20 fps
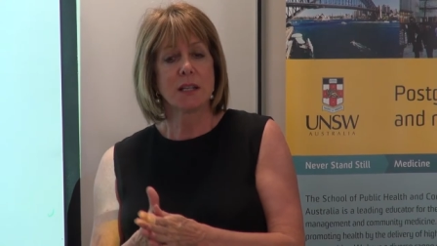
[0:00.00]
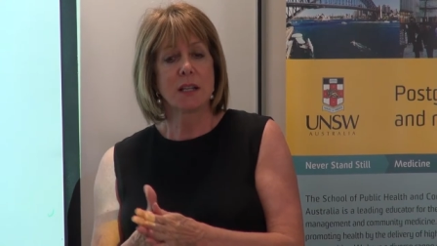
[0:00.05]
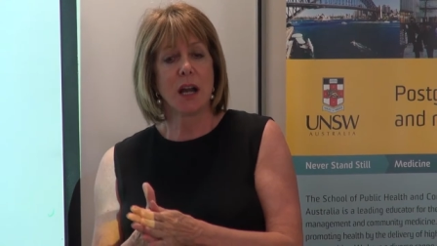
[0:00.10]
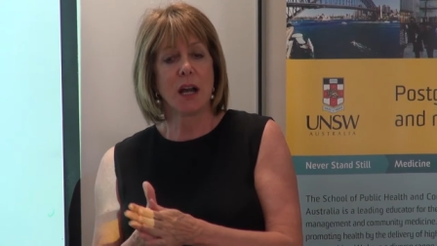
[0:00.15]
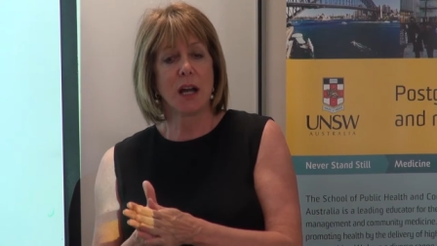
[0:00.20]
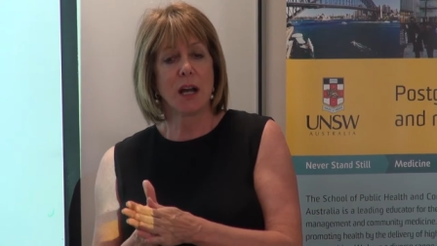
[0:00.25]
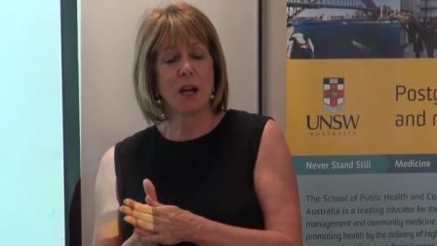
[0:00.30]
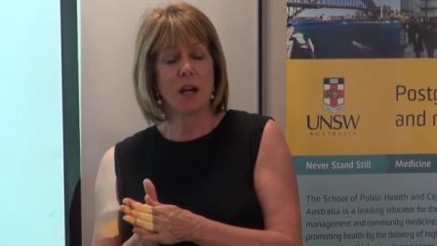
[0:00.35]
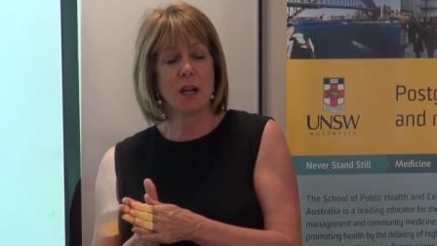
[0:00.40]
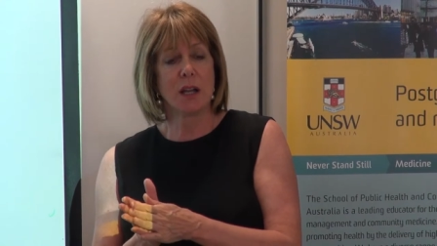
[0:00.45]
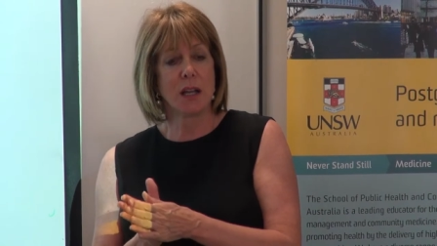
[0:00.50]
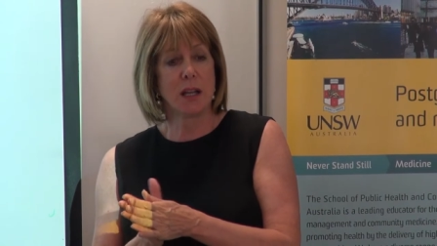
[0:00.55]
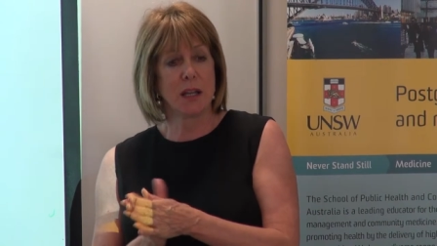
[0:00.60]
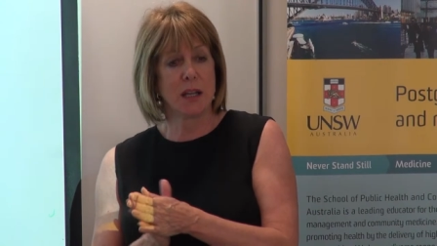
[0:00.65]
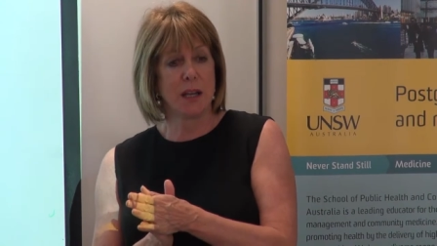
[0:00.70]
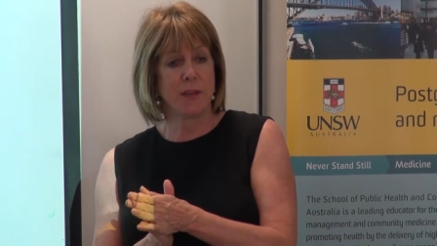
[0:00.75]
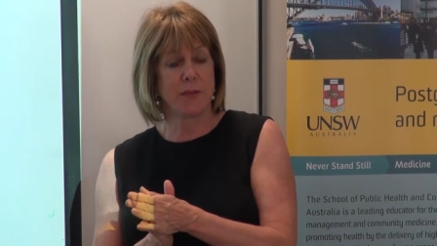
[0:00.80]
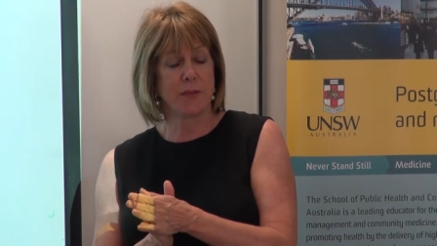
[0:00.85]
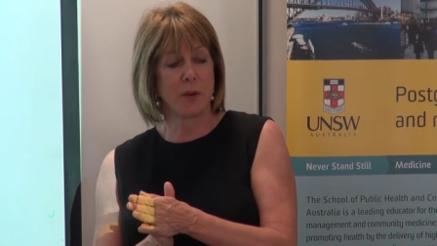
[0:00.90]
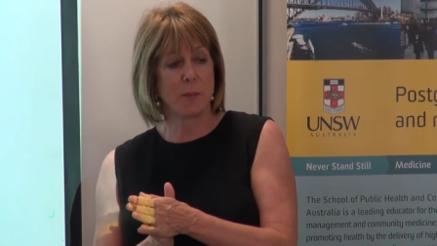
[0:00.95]
uh,
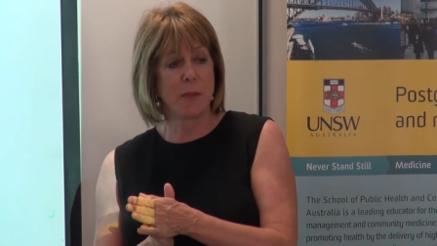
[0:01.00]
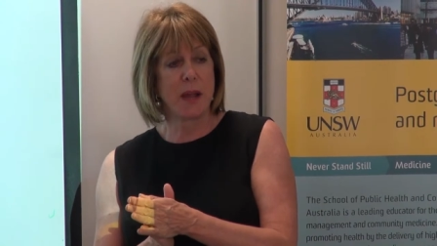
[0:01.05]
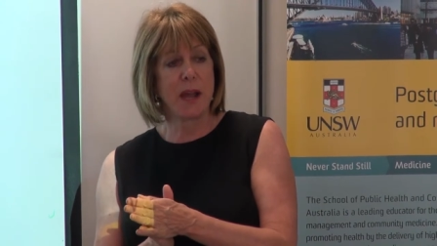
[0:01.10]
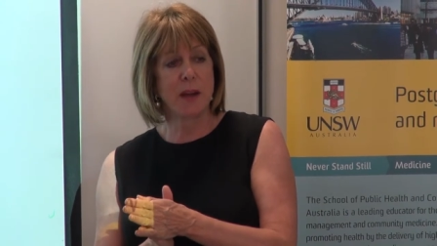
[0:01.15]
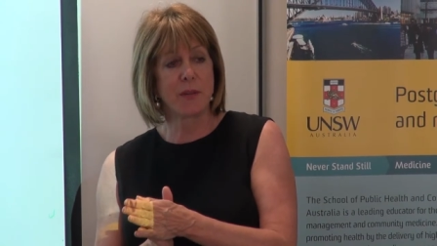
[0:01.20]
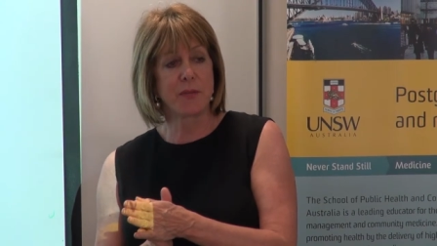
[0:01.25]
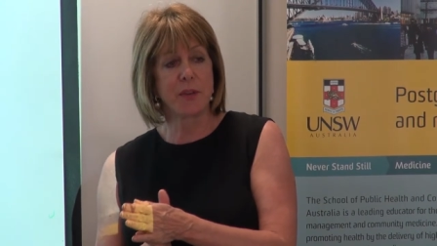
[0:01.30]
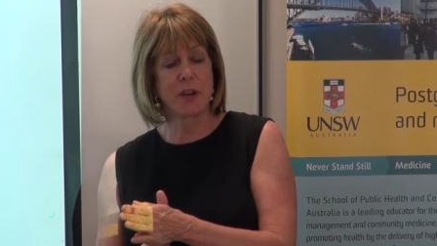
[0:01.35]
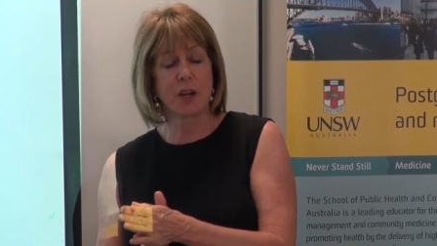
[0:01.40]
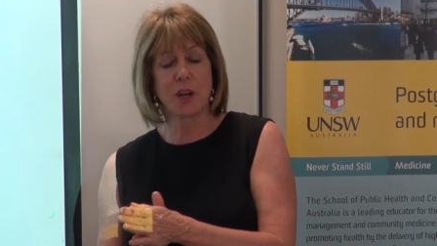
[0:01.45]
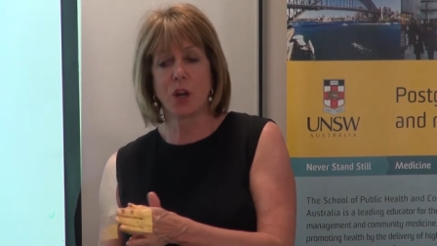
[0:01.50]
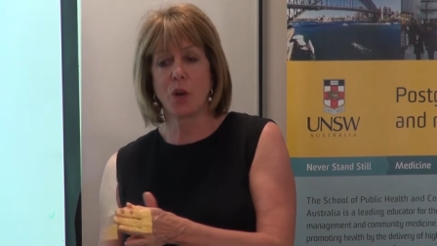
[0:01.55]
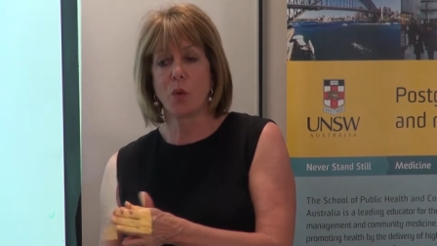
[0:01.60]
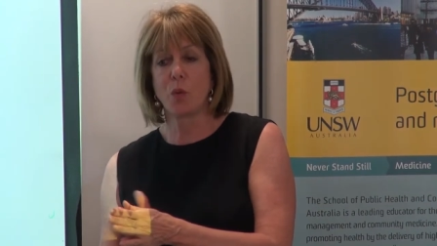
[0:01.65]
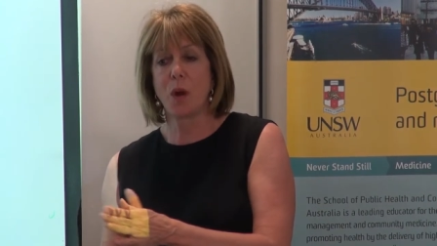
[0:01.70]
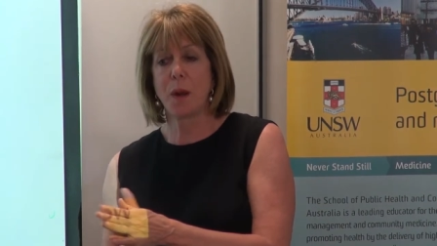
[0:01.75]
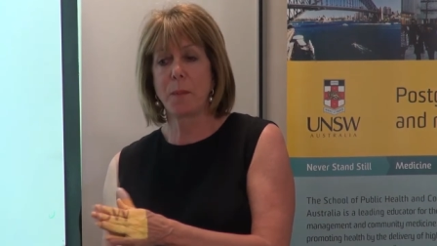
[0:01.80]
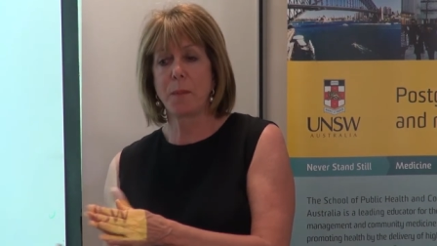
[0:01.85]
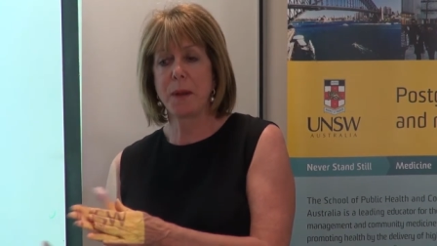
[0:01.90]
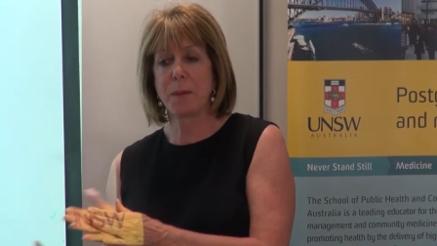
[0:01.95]
from Africa
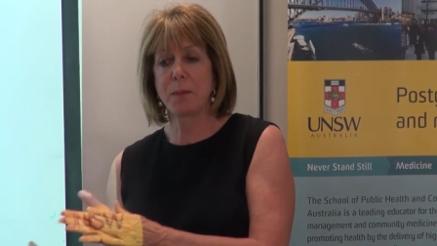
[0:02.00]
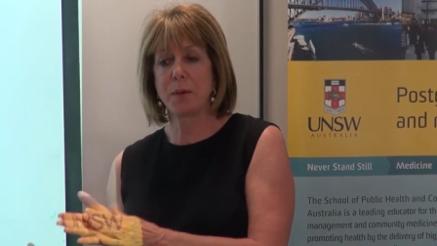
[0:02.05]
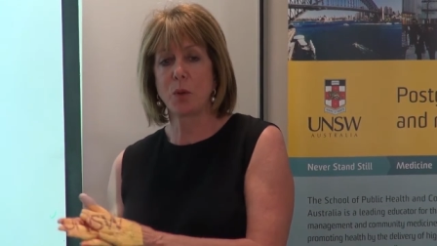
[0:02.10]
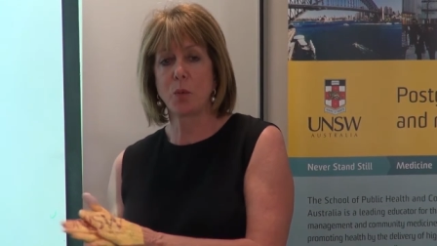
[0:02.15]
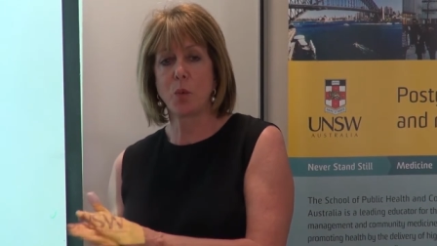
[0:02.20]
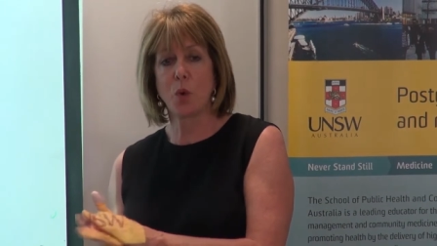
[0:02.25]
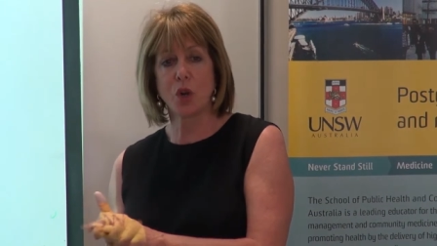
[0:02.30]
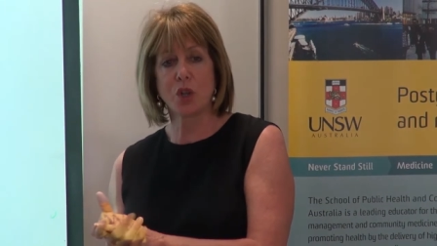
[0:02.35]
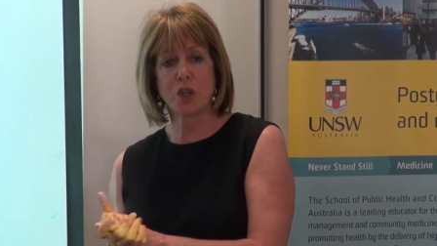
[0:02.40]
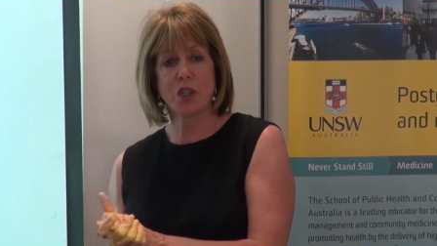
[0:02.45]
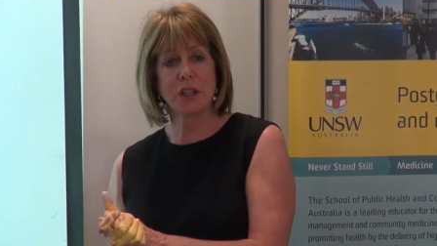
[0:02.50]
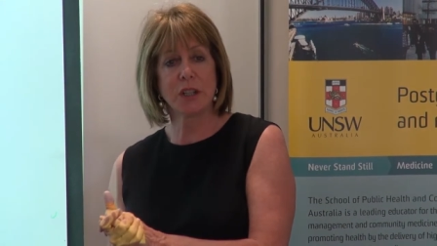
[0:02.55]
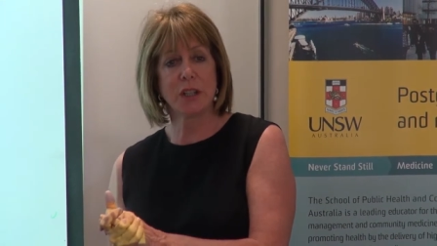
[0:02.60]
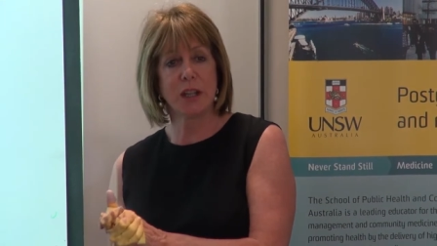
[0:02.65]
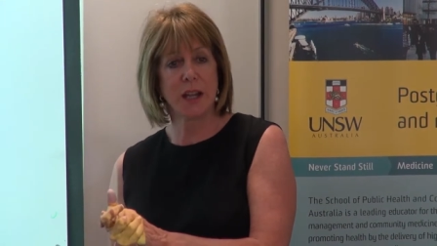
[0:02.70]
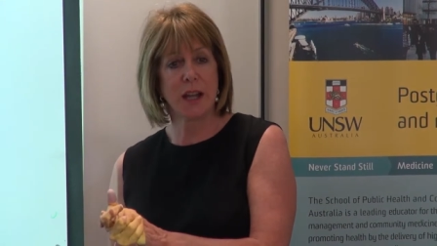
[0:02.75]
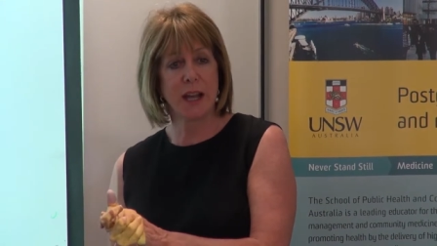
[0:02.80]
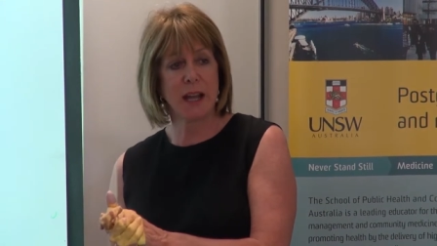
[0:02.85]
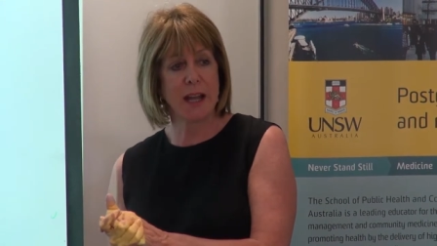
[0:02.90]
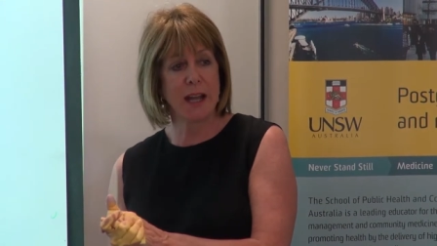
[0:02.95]
where people are washing
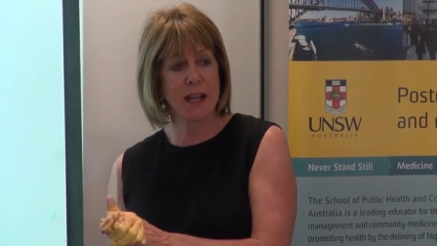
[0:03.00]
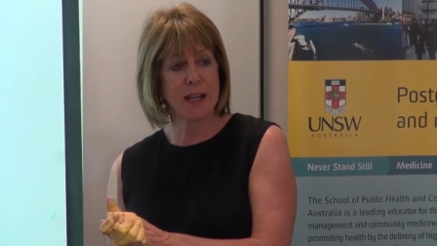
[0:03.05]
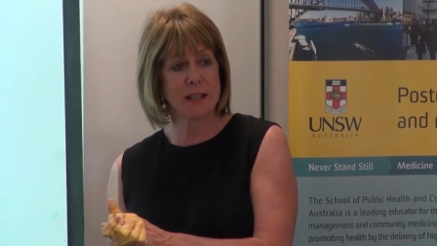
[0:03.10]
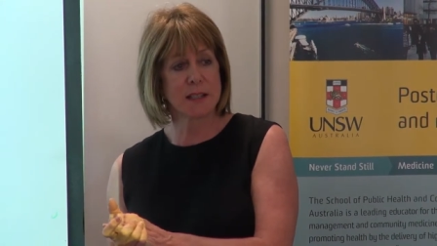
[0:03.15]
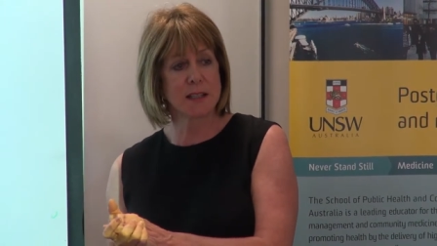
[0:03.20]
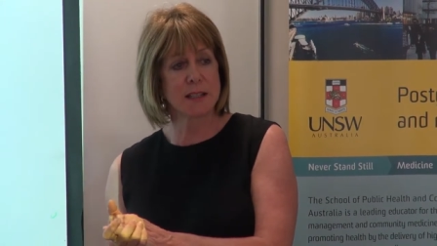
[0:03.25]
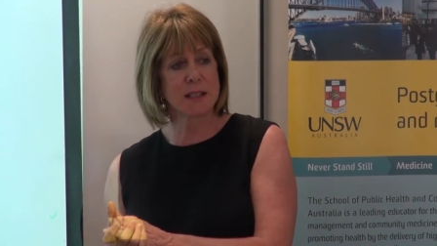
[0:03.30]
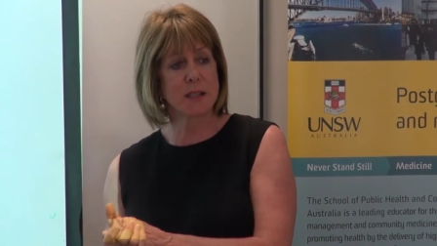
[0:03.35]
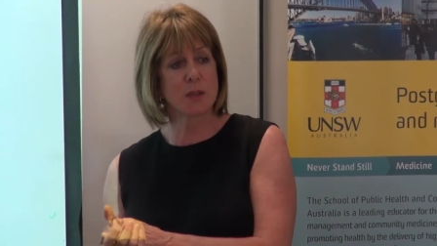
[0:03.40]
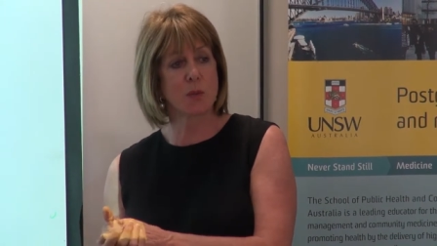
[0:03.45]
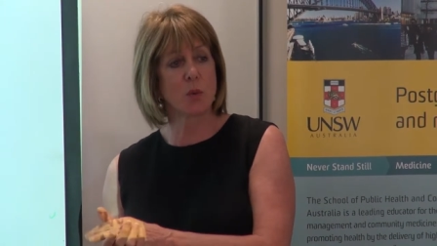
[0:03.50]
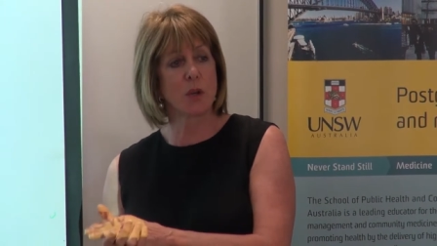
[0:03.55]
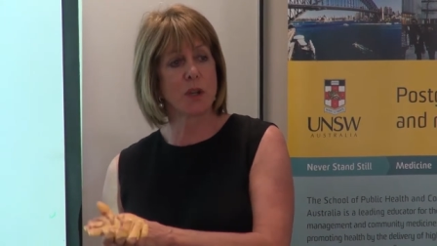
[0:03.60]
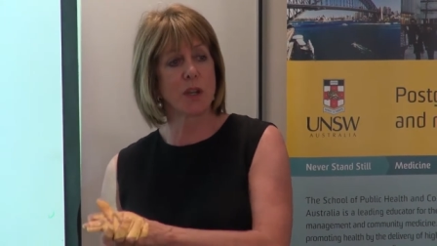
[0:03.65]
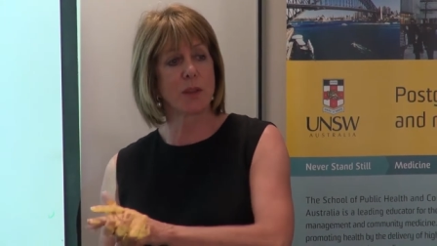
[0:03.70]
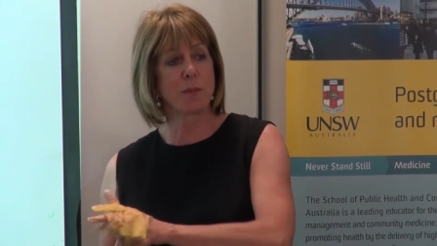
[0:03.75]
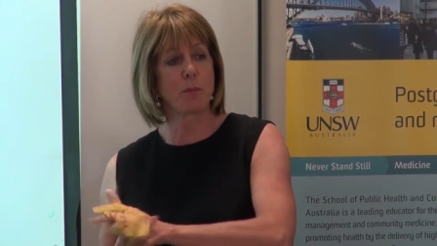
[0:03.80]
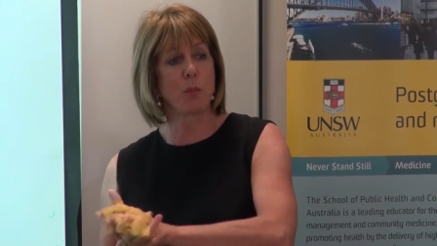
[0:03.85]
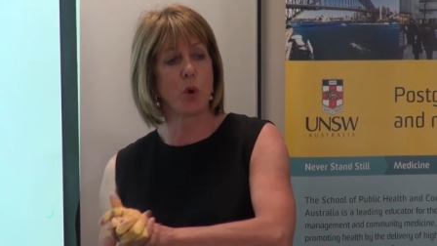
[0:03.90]
their hands with